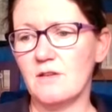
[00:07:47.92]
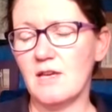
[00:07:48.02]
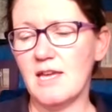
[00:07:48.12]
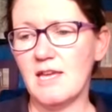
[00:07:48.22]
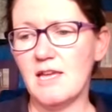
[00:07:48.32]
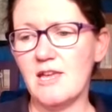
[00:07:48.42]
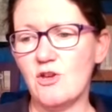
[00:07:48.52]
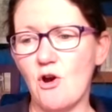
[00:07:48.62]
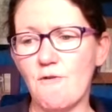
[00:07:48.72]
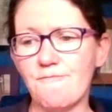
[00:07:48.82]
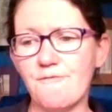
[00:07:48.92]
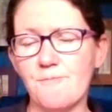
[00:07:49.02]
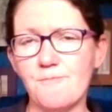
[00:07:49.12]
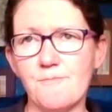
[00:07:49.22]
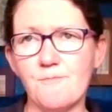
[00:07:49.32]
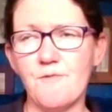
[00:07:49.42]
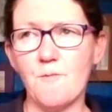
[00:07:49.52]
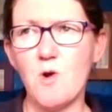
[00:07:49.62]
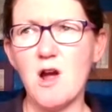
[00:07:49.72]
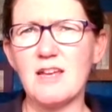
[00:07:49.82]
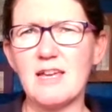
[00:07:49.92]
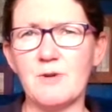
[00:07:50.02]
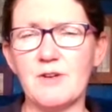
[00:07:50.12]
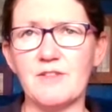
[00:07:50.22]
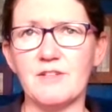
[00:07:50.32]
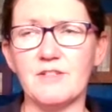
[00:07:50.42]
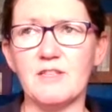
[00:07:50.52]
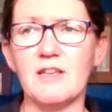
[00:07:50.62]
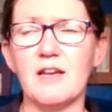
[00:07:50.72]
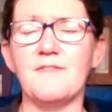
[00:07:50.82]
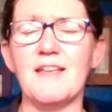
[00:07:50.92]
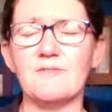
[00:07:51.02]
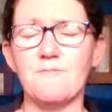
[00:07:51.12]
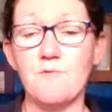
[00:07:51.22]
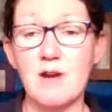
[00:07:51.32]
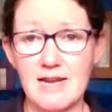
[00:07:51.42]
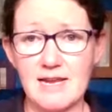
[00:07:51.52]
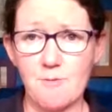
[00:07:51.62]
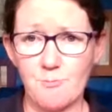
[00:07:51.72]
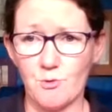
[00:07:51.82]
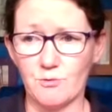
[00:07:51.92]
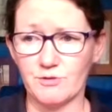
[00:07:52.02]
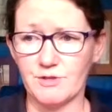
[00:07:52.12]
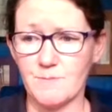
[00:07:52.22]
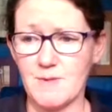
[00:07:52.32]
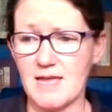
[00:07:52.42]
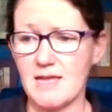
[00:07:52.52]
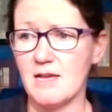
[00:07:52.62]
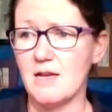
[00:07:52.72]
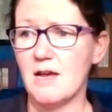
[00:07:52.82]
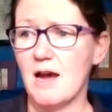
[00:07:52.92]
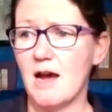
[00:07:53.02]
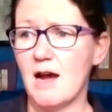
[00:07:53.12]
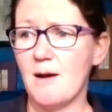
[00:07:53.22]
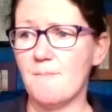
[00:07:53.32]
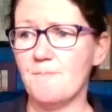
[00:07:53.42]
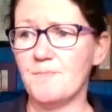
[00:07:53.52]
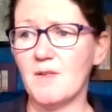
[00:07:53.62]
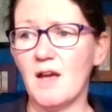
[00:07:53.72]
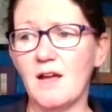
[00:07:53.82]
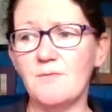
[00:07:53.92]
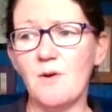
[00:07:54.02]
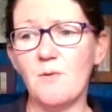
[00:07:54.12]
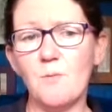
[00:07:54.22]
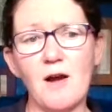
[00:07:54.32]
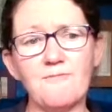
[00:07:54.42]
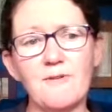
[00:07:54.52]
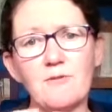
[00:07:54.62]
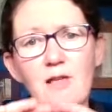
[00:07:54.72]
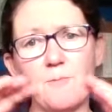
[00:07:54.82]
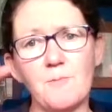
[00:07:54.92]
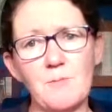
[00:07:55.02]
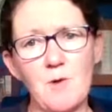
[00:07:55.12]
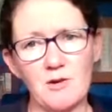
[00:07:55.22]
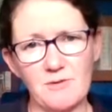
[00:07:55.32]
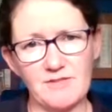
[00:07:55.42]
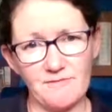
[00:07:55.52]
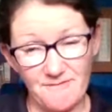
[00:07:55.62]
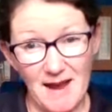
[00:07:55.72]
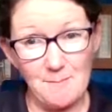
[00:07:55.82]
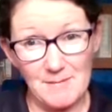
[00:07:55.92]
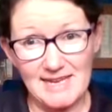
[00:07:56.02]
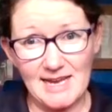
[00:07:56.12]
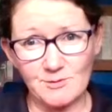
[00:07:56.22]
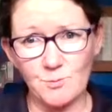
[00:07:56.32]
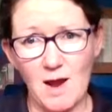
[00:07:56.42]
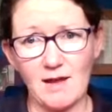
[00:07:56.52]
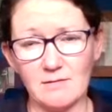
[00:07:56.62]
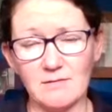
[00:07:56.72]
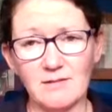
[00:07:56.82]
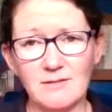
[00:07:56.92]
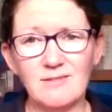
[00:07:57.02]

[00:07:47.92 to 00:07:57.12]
he got from working with us, and that's really important to me. And I feel like we work with the family as well.